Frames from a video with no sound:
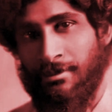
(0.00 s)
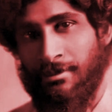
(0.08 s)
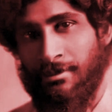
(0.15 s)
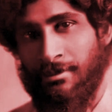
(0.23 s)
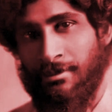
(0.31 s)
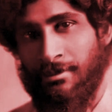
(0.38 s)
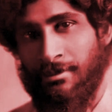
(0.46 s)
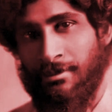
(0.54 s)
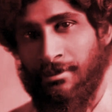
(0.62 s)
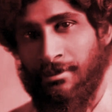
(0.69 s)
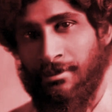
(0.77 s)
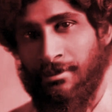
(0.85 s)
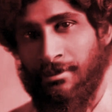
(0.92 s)

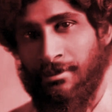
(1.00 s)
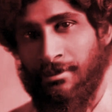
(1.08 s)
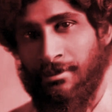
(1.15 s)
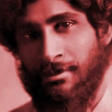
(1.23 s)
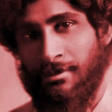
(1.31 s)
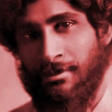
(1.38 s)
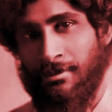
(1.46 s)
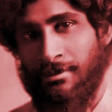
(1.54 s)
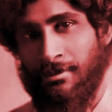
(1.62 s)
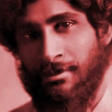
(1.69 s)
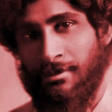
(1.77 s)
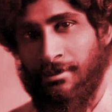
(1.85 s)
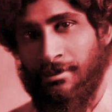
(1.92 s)

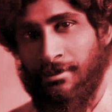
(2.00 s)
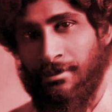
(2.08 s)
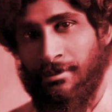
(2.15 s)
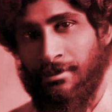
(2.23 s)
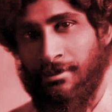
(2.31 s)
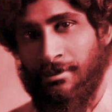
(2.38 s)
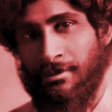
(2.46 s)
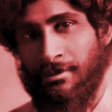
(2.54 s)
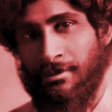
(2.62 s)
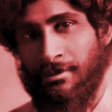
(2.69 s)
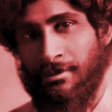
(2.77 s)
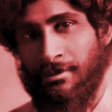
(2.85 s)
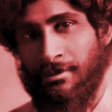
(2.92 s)

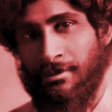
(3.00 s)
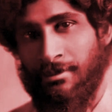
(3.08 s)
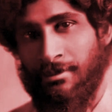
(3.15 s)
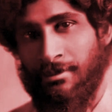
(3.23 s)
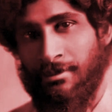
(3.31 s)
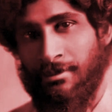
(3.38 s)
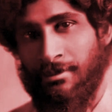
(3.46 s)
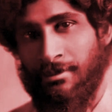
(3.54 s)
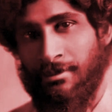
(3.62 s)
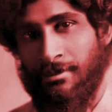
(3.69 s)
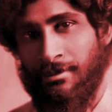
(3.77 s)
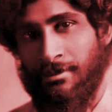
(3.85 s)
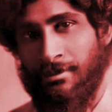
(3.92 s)

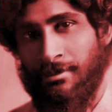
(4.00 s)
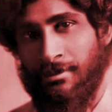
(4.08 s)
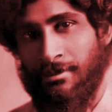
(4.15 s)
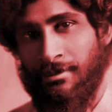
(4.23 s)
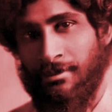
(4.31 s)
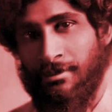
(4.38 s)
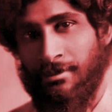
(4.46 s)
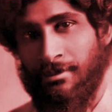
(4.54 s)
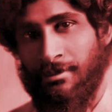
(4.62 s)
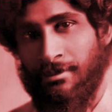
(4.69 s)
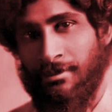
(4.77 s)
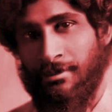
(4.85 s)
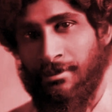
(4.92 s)

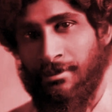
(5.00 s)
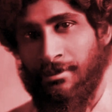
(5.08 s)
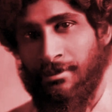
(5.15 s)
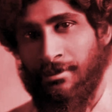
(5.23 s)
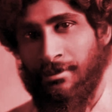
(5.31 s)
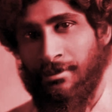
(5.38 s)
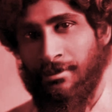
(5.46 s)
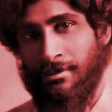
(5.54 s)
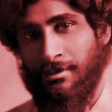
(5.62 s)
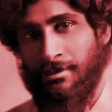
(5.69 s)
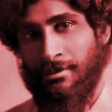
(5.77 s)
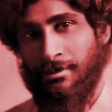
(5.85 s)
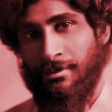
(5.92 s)

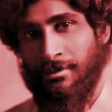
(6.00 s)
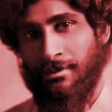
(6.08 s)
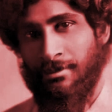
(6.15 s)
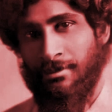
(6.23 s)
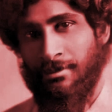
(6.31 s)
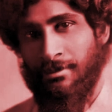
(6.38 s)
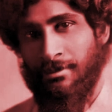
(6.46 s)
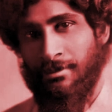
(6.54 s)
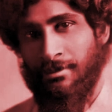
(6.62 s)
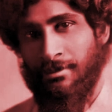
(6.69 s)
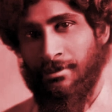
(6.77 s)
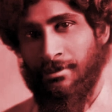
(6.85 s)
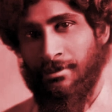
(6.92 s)

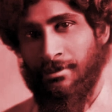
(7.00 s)
This is a still picture; no speech is visible.